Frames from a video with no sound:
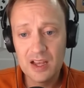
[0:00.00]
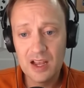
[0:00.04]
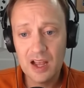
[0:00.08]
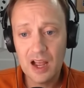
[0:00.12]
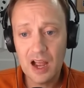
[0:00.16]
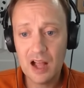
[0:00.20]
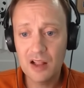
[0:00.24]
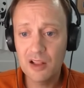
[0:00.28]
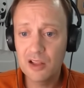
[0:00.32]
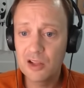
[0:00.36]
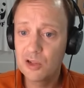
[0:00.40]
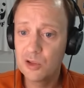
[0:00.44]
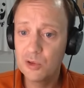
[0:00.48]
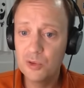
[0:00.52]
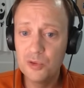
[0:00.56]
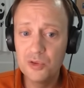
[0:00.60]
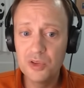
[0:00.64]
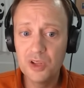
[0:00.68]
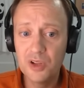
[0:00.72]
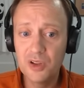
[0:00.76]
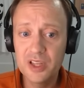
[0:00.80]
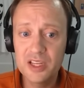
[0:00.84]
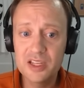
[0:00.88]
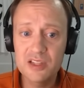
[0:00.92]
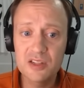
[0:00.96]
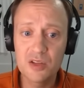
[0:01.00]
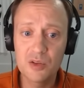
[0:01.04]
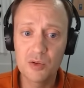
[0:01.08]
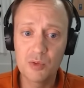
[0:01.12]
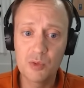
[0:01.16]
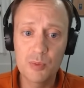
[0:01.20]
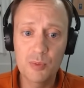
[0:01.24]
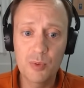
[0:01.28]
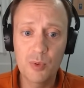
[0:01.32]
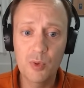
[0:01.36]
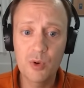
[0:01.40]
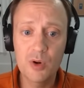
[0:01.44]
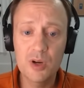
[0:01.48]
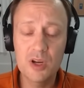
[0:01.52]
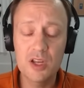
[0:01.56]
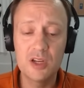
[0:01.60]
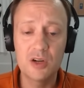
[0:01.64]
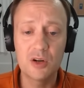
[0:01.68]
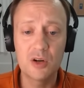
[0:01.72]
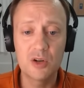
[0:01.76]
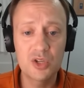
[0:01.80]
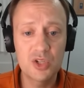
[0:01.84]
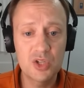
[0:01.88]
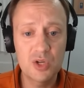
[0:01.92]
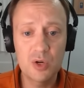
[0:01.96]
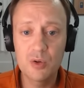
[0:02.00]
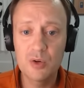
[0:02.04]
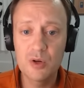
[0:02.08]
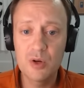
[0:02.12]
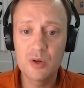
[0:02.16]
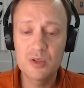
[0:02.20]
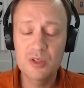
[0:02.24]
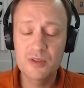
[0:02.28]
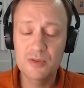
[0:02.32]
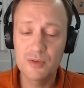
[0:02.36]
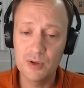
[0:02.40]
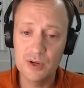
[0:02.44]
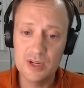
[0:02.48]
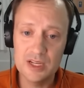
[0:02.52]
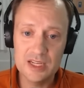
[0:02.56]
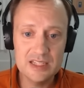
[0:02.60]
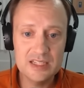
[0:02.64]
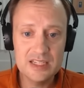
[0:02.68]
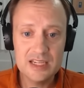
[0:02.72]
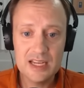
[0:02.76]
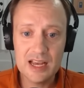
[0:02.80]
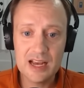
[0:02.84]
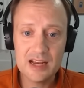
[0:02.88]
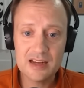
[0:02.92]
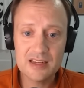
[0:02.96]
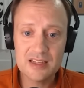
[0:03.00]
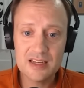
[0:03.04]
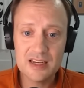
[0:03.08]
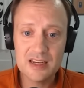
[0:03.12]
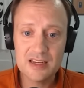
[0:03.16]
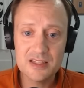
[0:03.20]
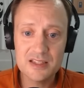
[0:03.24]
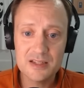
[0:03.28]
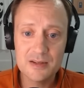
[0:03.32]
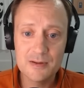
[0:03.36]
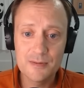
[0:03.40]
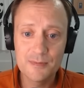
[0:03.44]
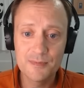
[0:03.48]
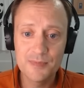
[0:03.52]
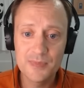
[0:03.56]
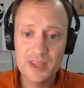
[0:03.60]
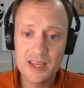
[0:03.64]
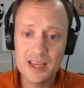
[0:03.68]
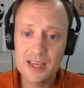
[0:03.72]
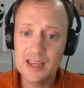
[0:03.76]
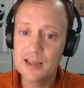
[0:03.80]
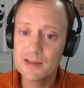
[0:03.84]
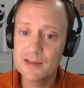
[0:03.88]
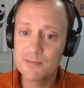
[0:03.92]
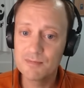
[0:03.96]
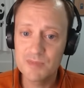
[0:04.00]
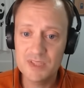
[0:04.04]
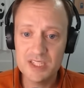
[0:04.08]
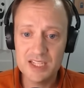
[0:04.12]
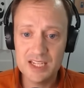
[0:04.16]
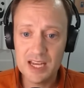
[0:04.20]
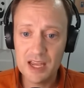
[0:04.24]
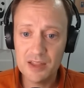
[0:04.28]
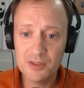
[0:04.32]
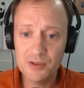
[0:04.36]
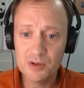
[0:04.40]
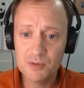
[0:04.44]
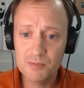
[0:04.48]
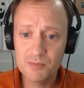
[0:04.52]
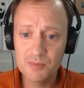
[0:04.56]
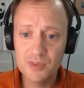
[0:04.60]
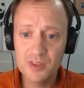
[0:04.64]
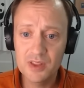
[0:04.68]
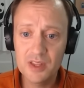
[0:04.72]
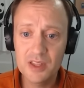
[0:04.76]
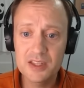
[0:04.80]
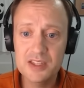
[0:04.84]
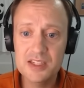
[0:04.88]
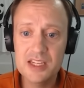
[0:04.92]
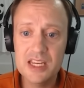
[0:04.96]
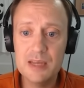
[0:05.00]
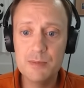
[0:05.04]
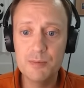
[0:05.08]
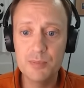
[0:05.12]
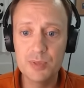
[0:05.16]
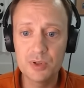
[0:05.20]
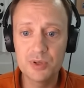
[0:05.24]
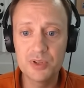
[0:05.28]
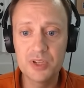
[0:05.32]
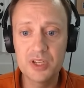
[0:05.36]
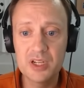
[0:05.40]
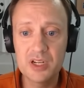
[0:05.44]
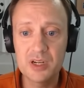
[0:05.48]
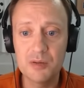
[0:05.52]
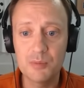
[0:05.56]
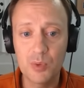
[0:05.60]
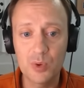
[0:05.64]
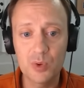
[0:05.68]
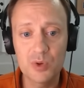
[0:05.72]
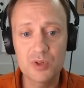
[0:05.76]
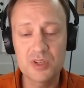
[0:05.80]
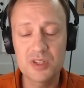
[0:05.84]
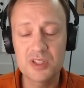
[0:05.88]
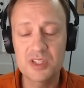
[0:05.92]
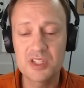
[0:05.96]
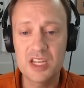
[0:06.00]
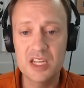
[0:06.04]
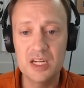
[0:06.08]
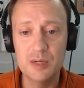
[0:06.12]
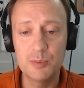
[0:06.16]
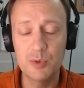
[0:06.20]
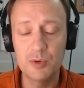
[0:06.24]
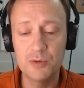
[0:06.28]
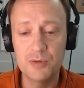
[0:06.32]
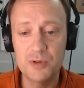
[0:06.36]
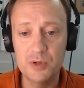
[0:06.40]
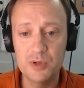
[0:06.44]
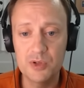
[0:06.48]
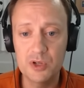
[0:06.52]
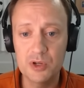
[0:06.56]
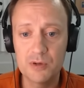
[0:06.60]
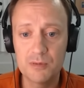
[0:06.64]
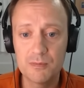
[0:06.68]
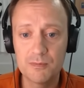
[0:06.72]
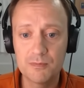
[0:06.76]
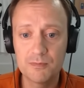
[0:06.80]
I'll include the link to the report in our show notes for easy access, and together, let's keep building a more sustainable future.